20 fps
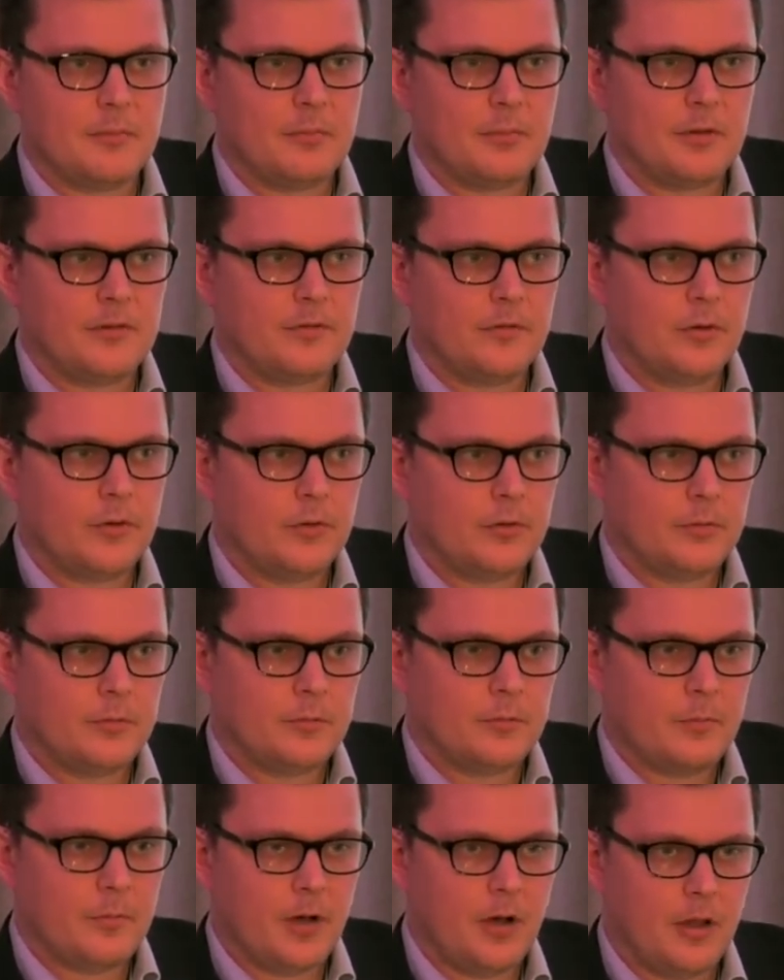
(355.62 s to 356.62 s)
before
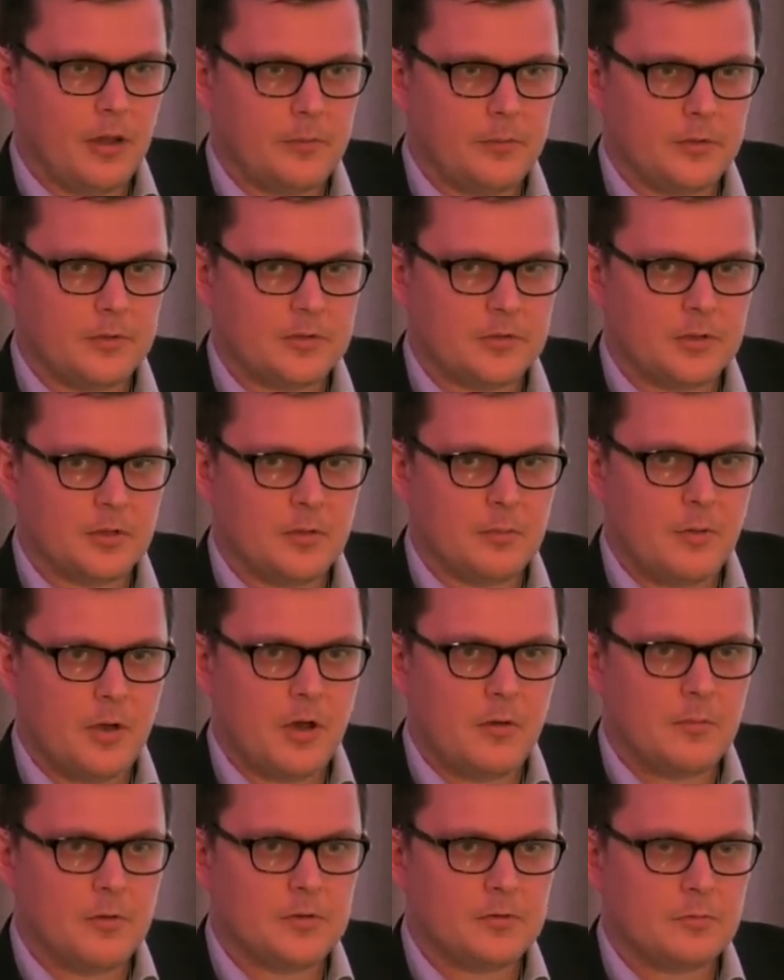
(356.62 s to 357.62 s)
Parliament at the
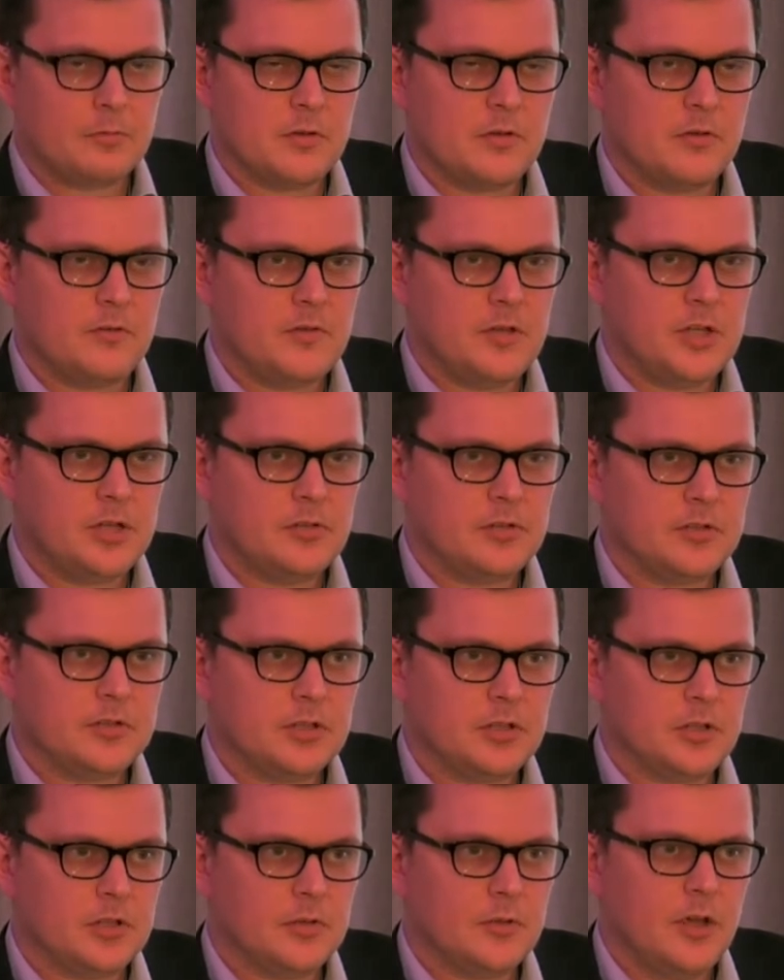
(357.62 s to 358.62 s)
moment, with a view
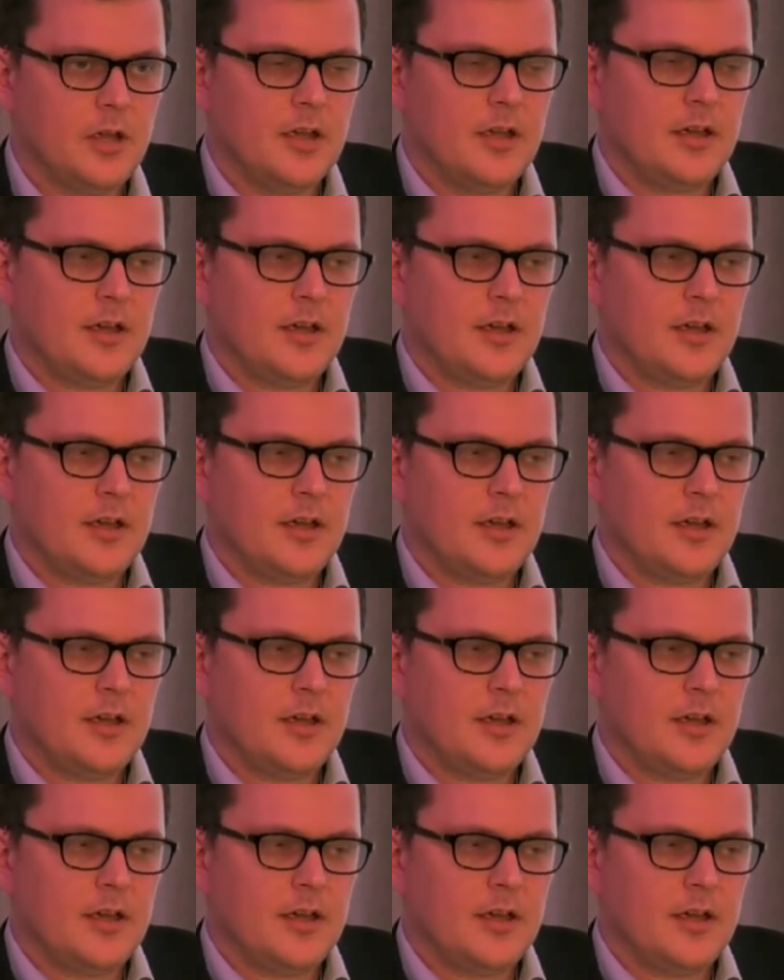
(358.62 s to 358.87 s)
to